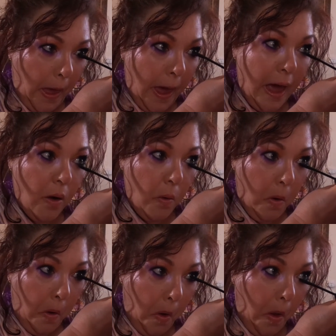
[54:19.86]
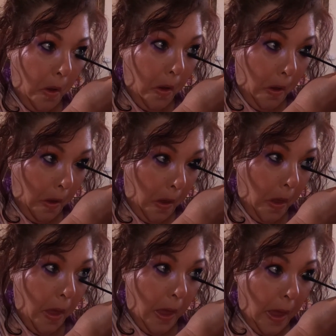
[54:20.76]
How?
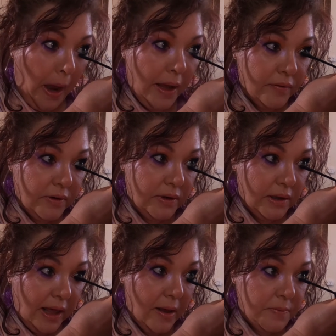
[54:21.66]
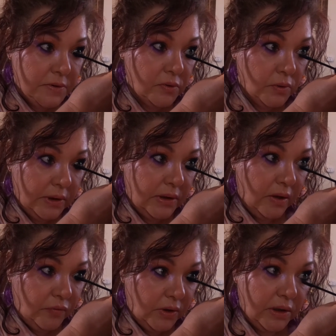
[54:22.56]
Because it did absolutely
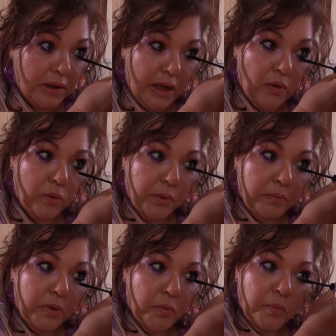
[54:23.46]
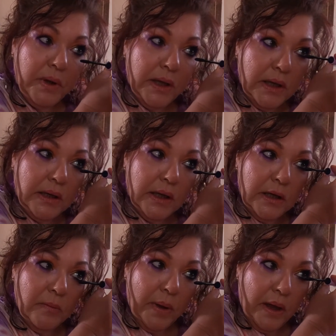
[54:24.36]
nothing, and I don't remember me getting
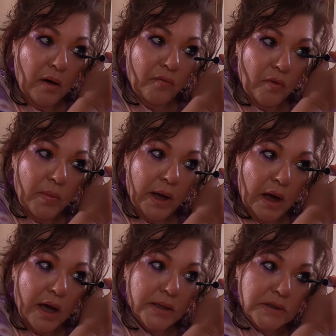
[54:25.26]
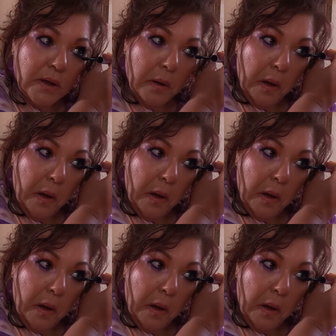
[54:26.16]
any payoff on my eyes.